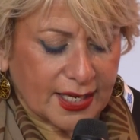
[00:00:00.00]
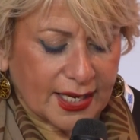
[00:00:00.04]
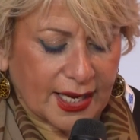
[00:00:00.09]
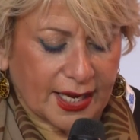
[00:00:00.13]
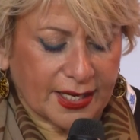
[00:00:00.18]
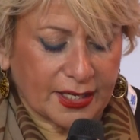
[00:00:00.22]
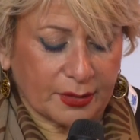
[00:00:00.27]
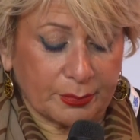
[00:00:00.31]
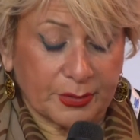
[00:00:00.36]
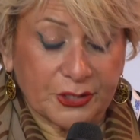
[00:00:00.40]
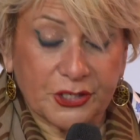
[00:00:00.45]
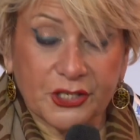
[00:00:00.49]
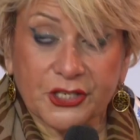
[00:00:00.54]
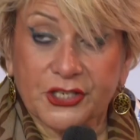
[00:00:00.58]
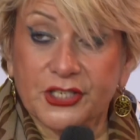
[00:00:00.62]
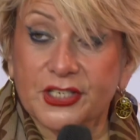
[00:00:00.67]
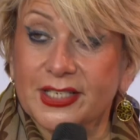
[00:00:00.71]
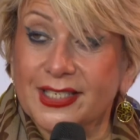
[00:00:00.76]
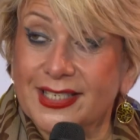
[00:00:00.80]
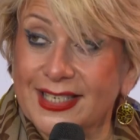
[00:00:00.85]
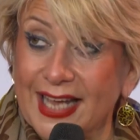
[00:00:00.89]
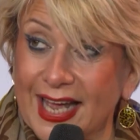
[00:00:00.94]
an
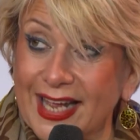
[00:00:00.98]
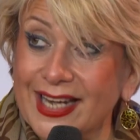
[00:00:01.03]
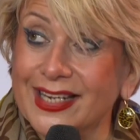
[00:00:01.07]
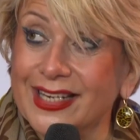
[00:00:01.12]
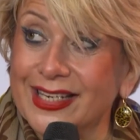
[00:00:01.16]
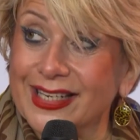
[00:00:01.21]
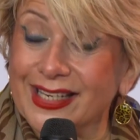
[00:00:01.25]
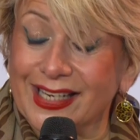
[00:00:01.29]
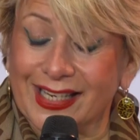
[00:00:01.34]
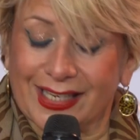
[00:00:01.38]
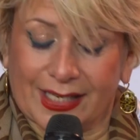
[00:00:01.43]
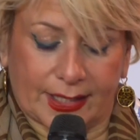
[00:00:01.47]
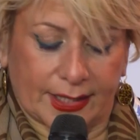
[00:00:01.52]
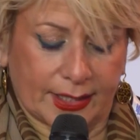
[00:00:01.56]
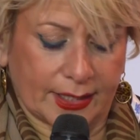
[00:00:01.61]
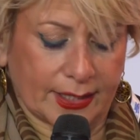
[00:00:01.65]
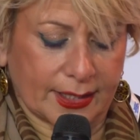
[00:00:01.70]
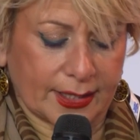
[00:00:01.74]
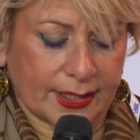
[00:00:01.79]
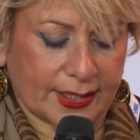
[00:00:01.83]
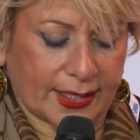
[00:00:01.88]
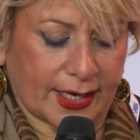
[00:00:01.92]
ambitious 10-year
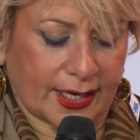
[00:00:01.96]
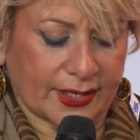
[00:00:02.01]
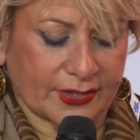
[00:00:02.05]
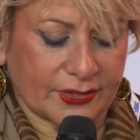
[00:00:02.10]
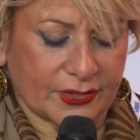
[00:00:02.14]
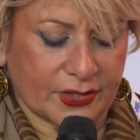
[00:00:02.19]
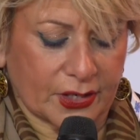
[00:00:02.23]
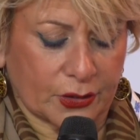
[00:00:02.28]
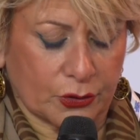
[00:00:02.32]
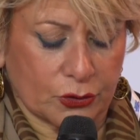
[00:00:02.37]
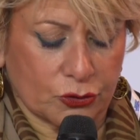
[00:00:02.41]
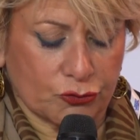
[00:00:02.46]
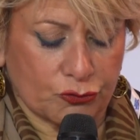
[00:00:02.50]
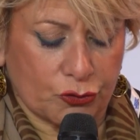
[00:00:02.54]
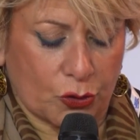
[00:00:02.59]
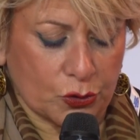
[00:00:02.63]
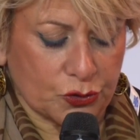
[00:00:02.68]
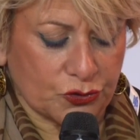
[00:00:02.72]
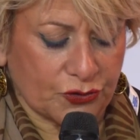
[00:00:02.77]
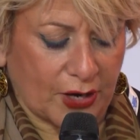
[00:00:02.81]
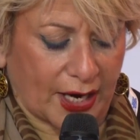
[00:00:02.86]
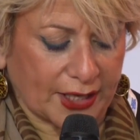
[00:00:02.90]
cancer
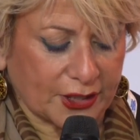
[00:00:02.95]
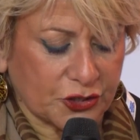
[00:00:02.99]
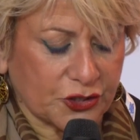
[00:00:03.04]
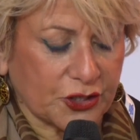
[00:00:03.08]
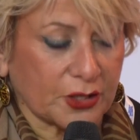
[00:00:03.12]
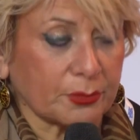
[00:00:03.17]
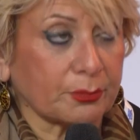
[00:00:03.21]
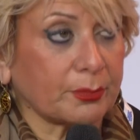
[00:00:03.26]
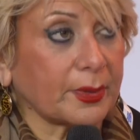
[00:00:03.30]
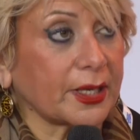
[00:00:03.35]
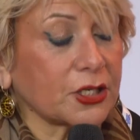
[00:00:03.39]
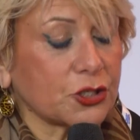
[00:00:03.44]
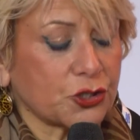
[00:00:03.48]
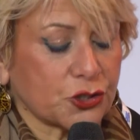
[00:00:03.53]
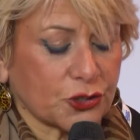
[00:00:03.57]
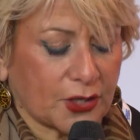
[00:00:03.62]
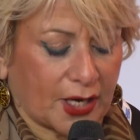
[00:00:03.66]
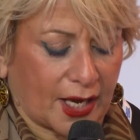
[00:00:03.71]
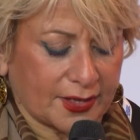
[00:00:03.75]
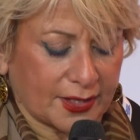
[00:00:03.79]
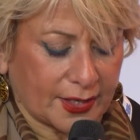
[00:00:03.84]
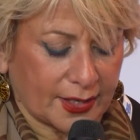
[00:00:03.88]
control strategy built
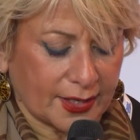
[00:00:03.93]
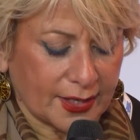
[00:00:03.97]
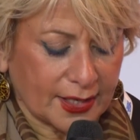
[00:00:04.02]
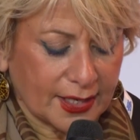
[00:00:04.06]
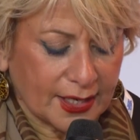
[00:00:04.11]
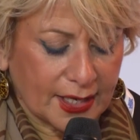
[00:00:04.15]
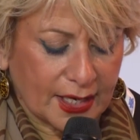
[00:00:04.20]
together